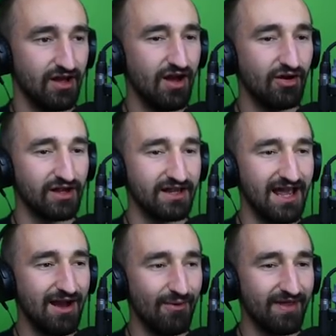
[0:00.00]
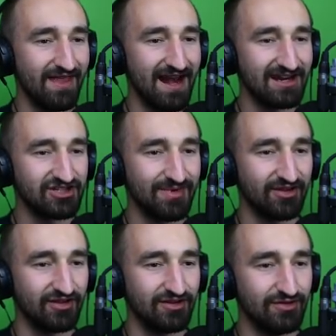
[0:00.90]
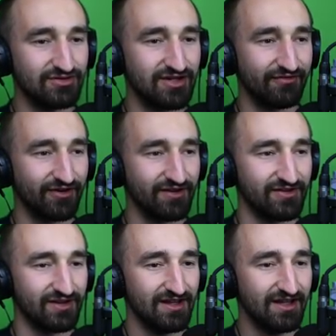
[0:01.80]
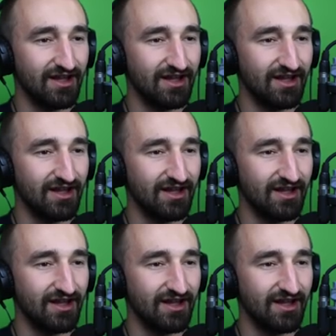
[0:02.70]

Oh, okay. Yeah, wait, that actually makes a huge difference.